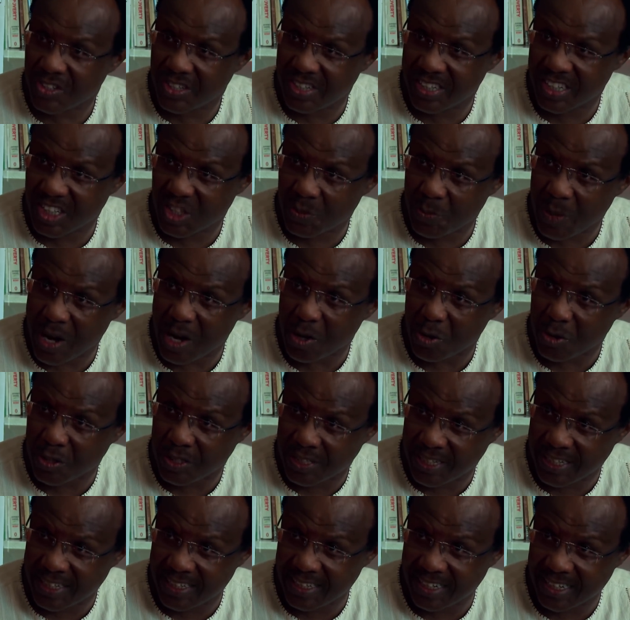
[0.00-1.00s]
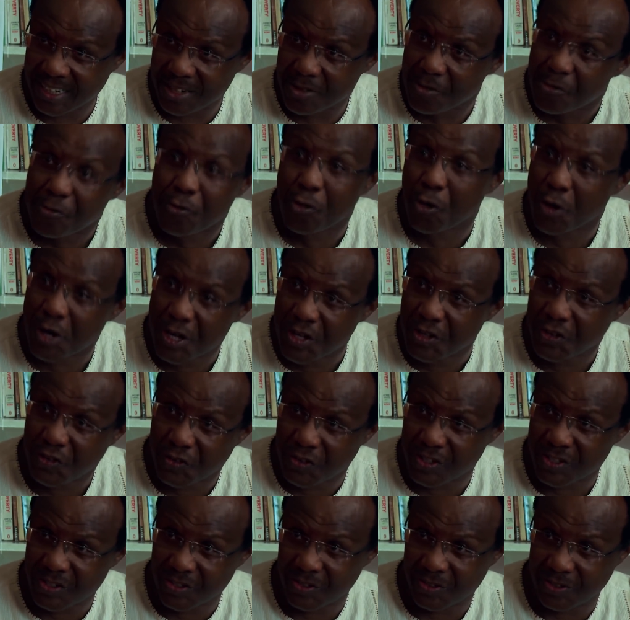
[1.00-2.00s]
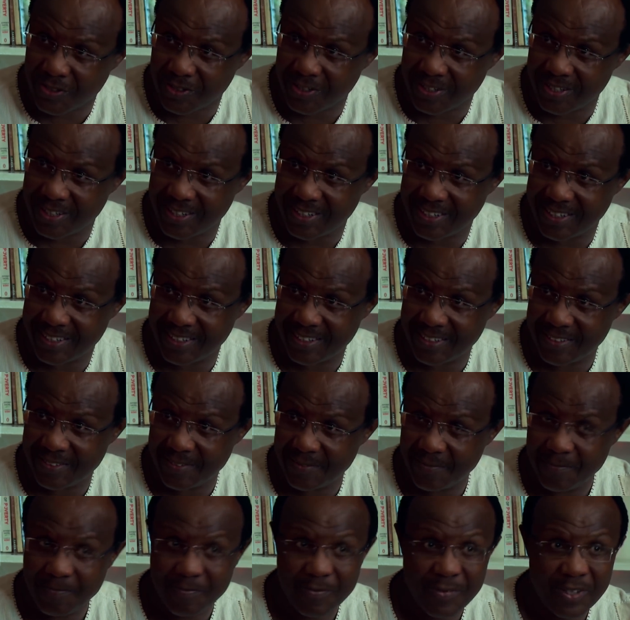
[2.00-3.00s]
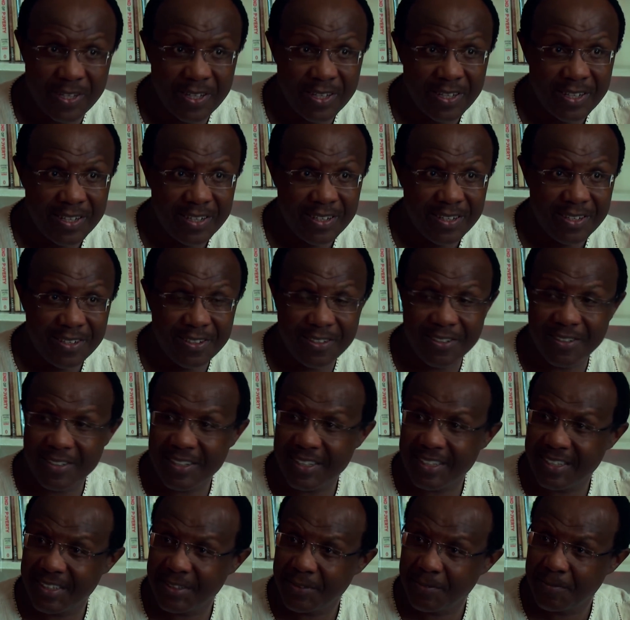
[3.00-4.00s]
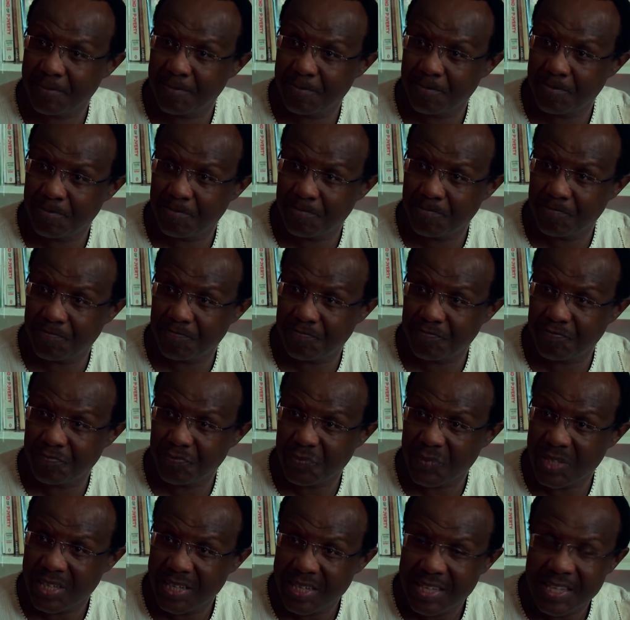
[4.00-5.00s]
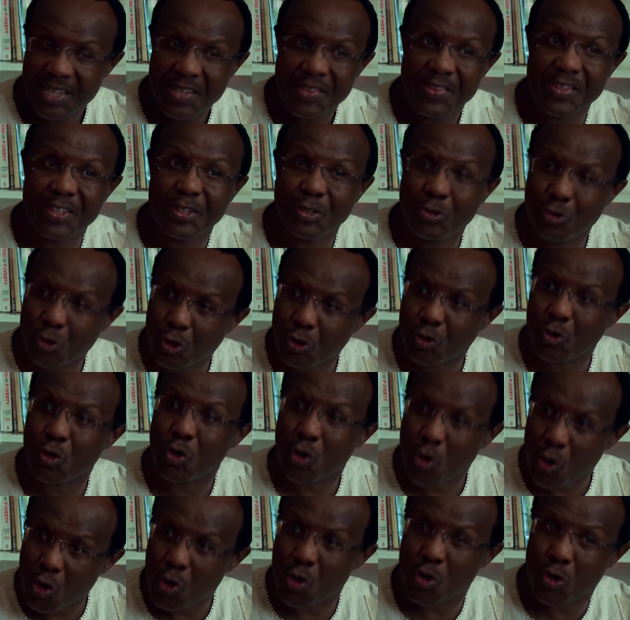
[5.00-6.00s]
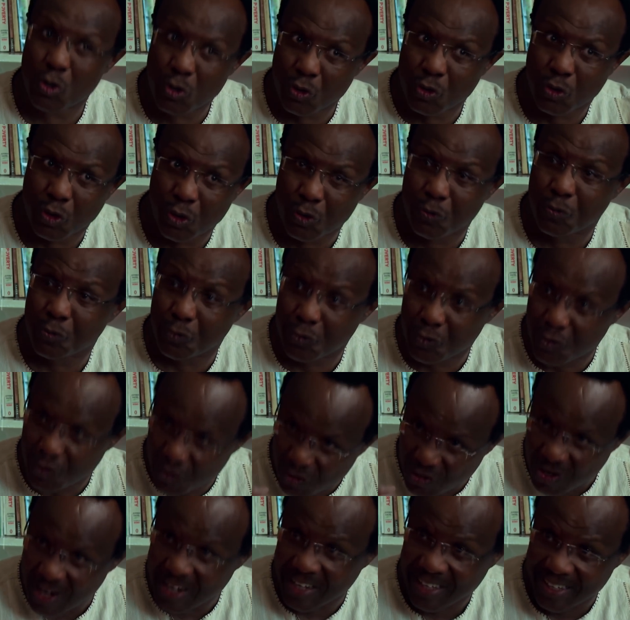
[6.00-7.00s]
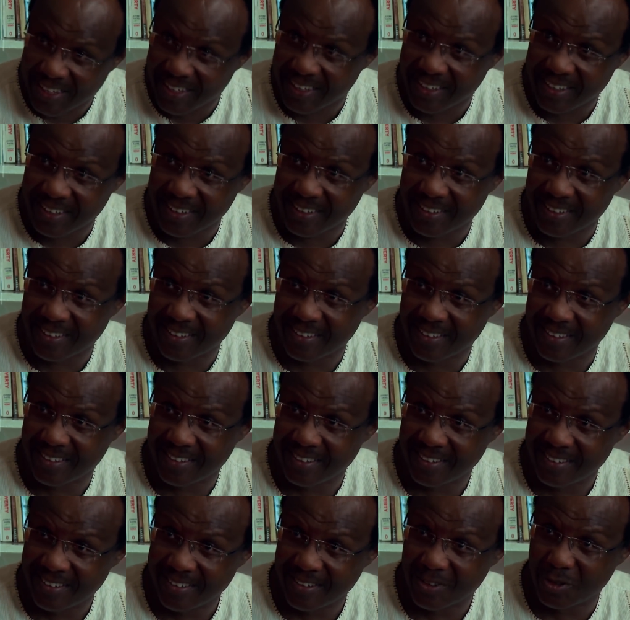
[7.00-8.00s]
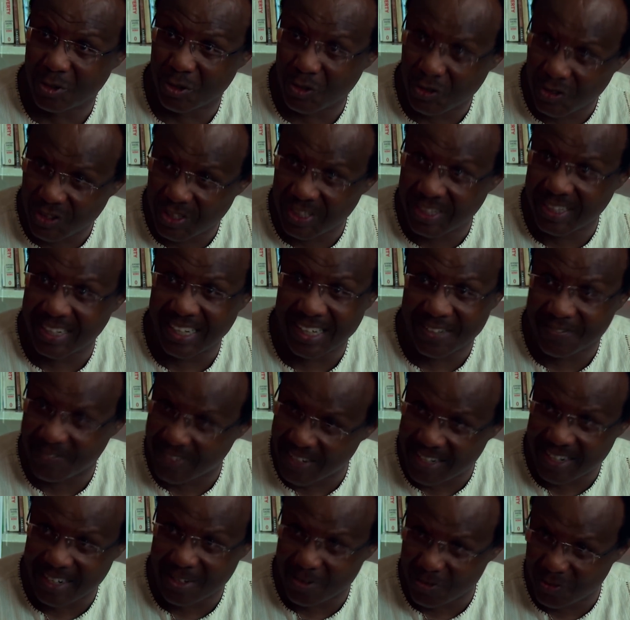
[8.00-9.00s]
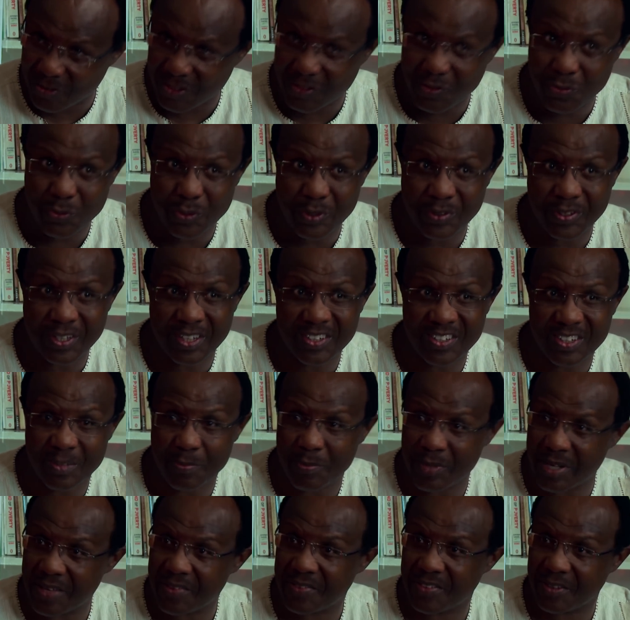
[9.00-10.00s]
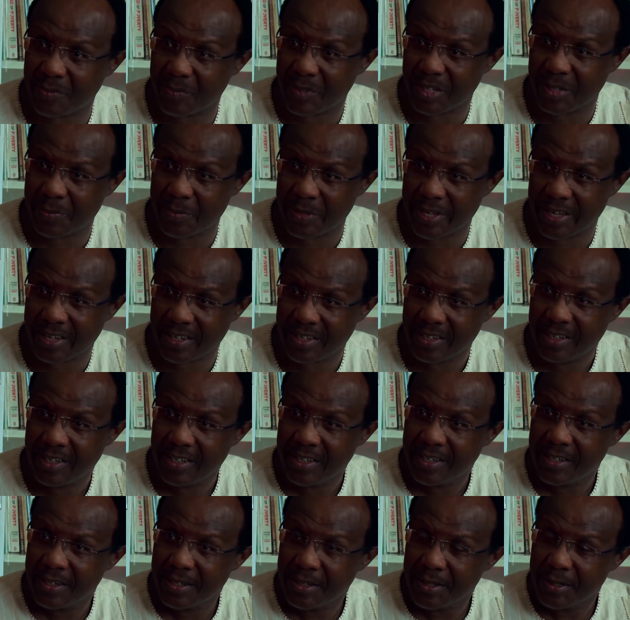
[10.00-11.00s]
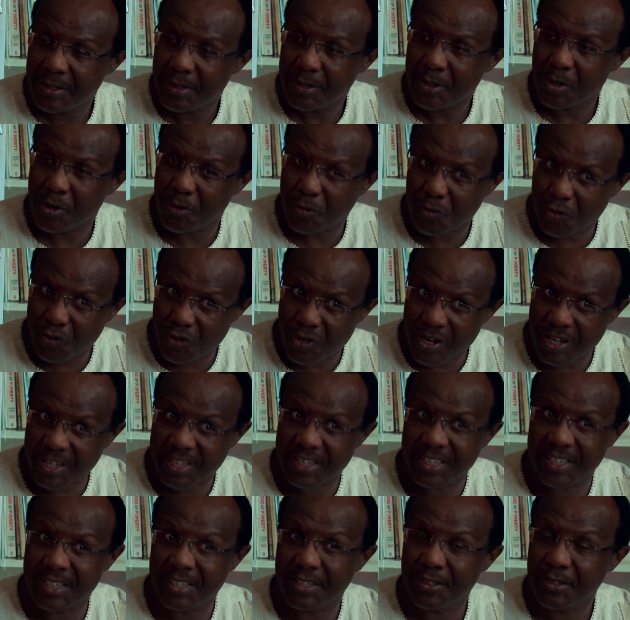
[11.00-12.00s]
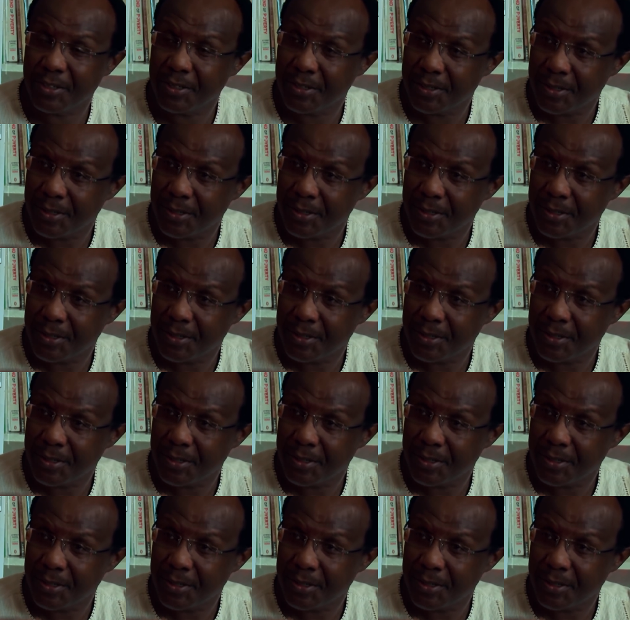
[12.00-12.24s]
shillings per container for interest only. Okay? The total cost of trucking container, I was just doing that some math some time back, of trucking